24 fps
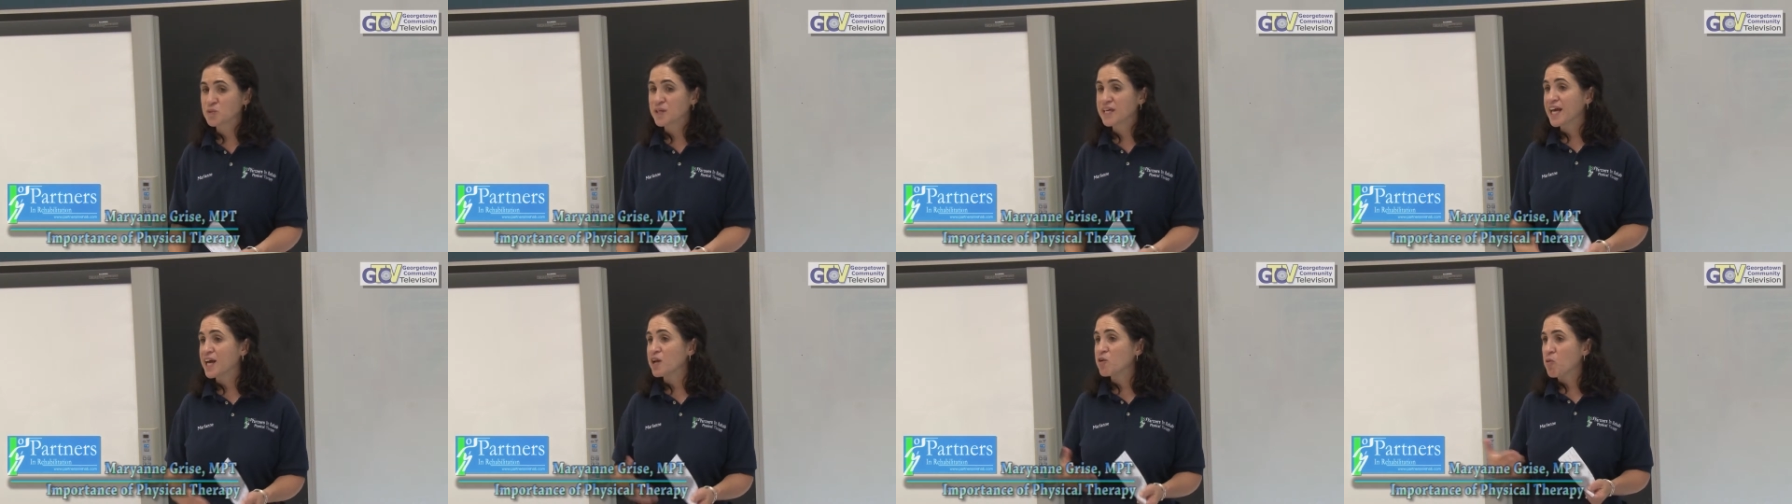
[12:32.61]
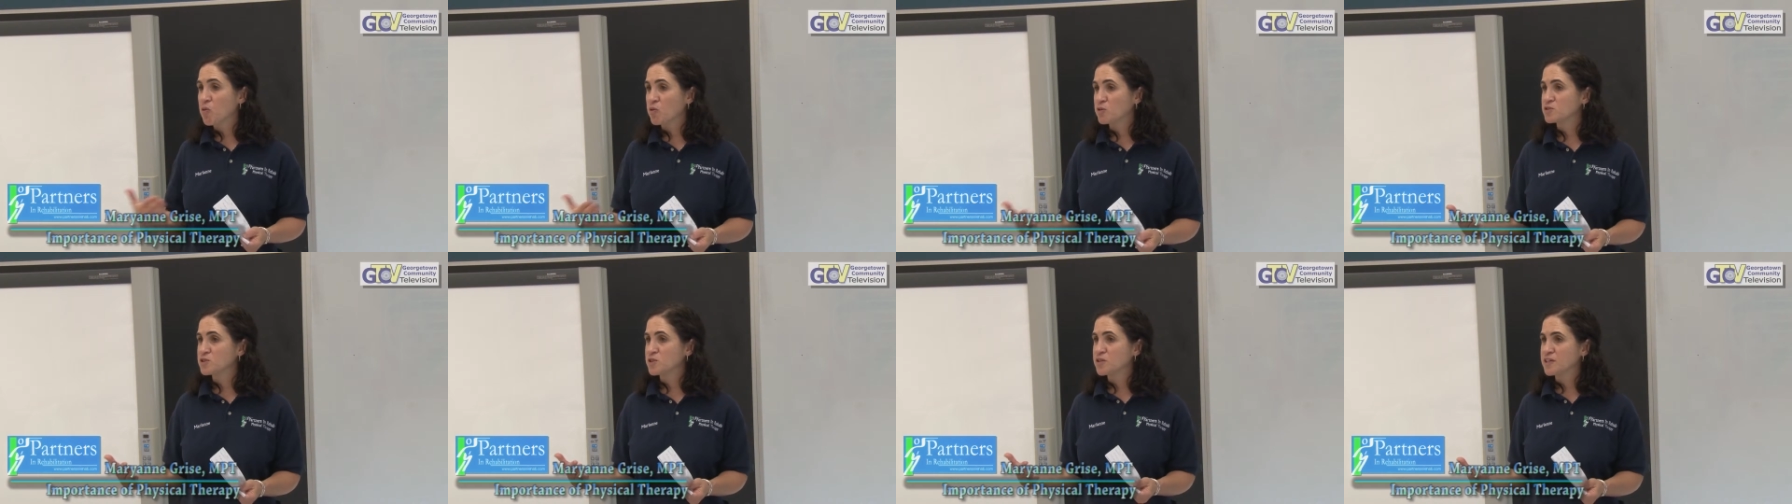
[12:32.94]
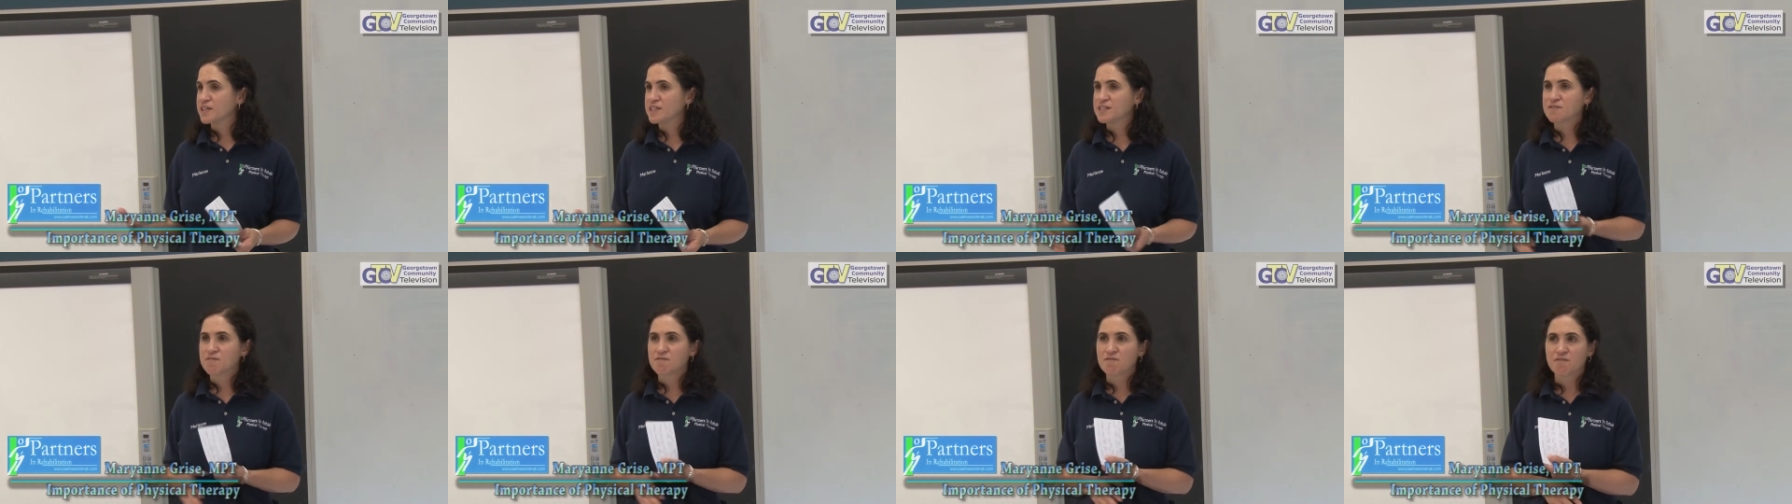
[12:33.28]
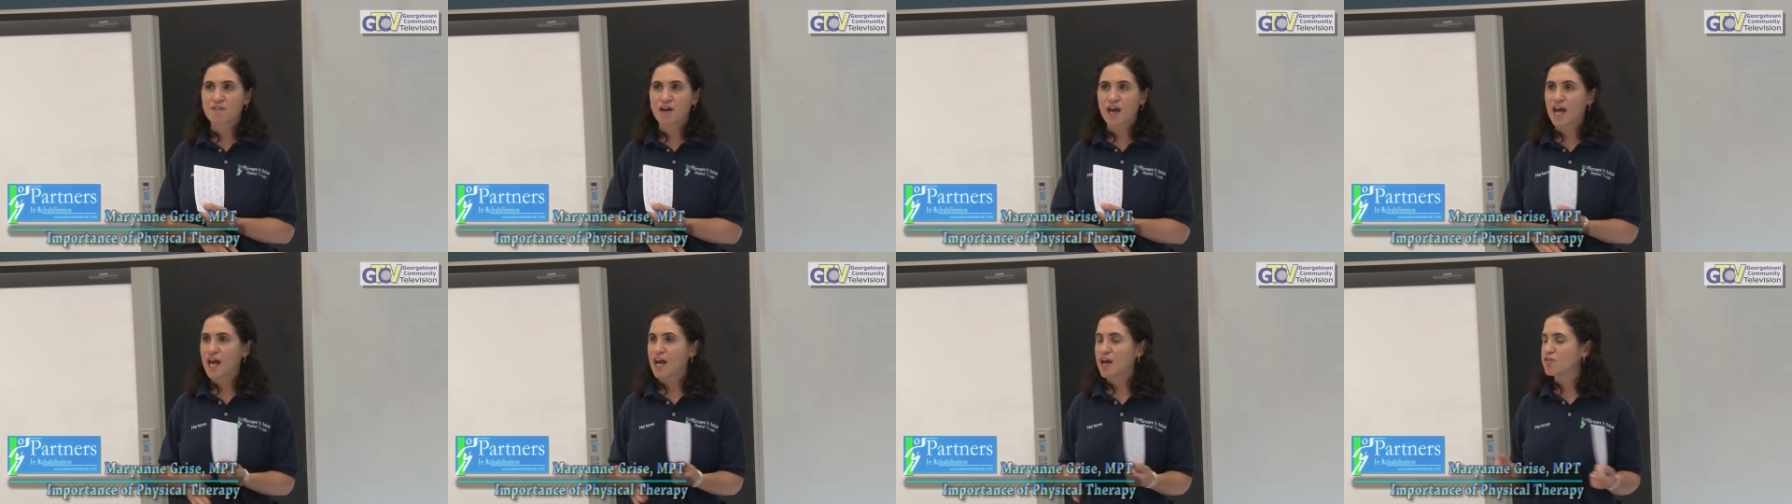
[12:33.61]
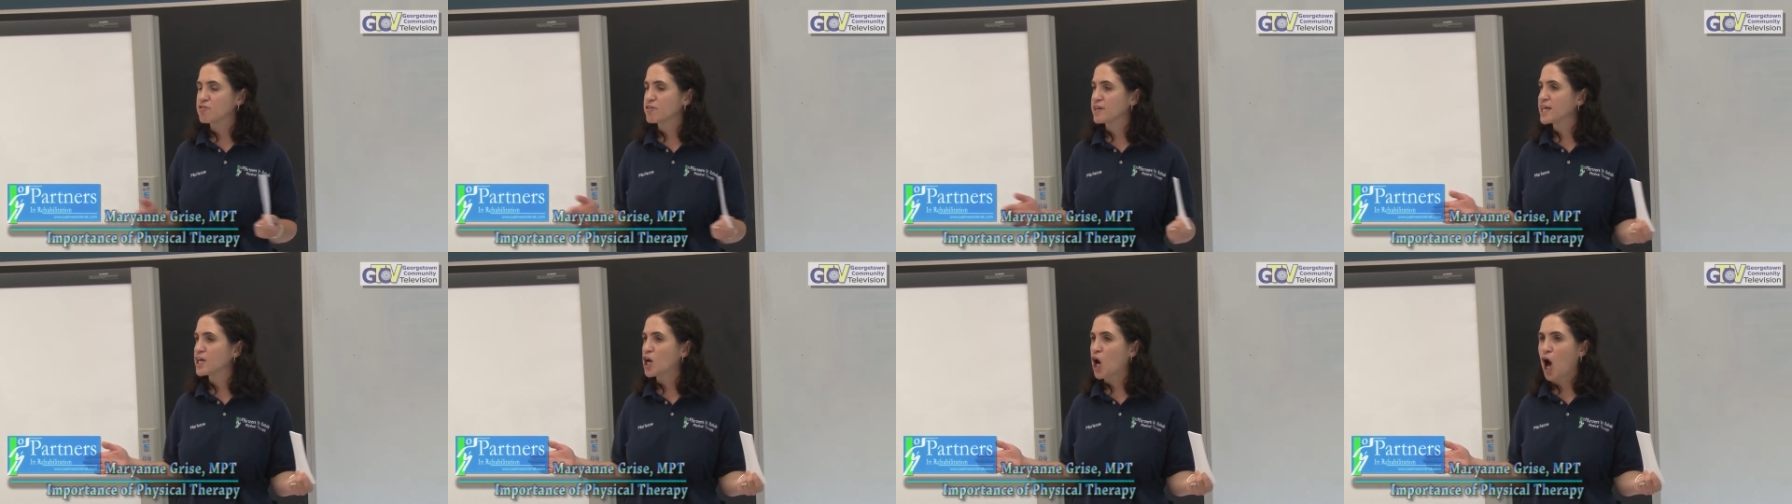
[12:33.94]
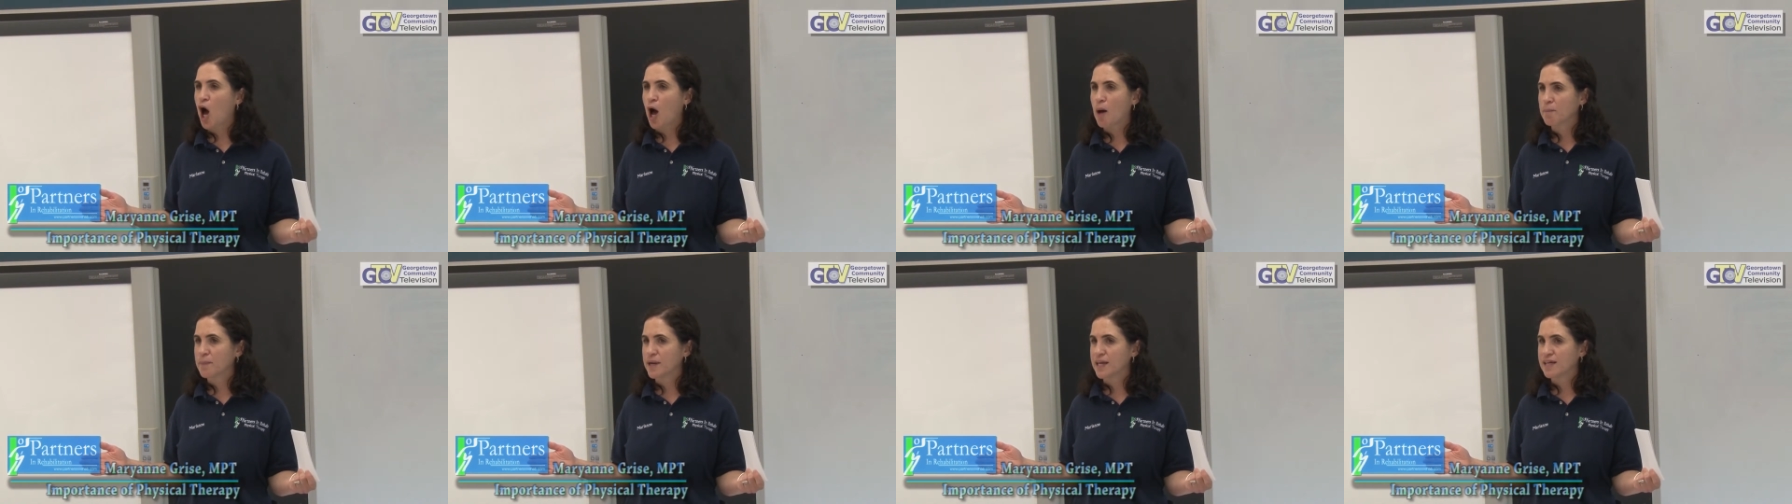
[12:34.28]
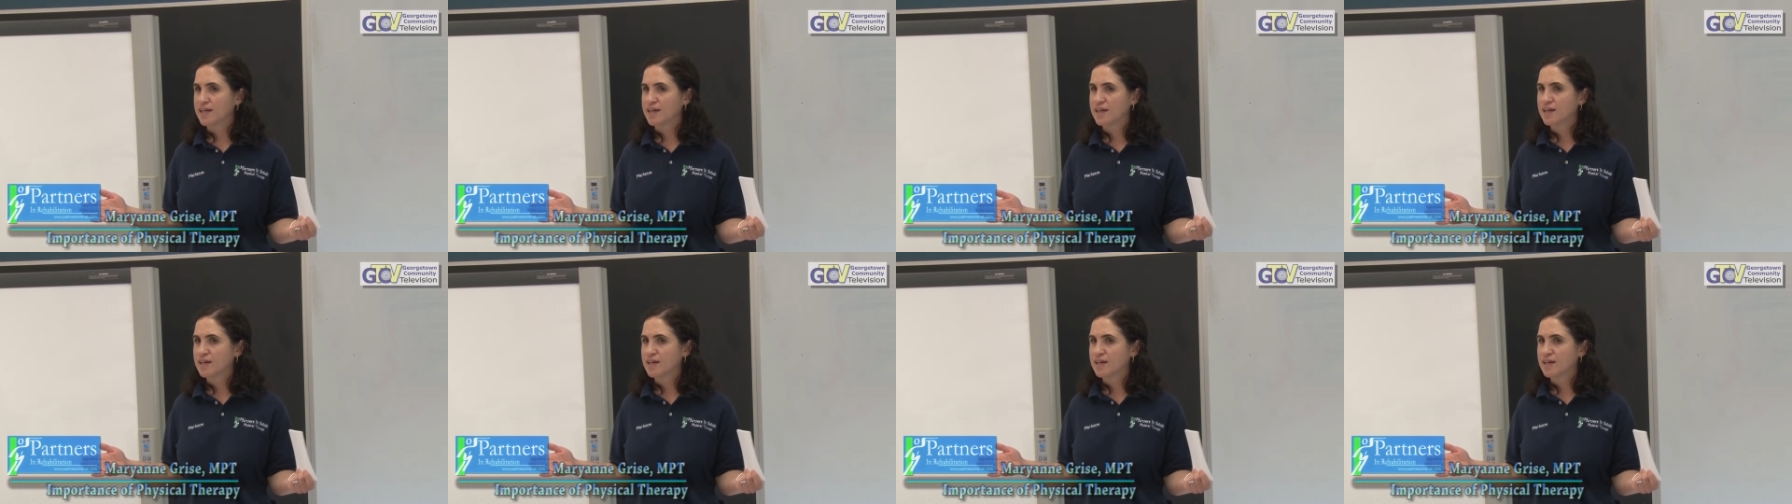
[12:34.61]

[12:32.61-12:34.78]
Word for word: we get older, is very common.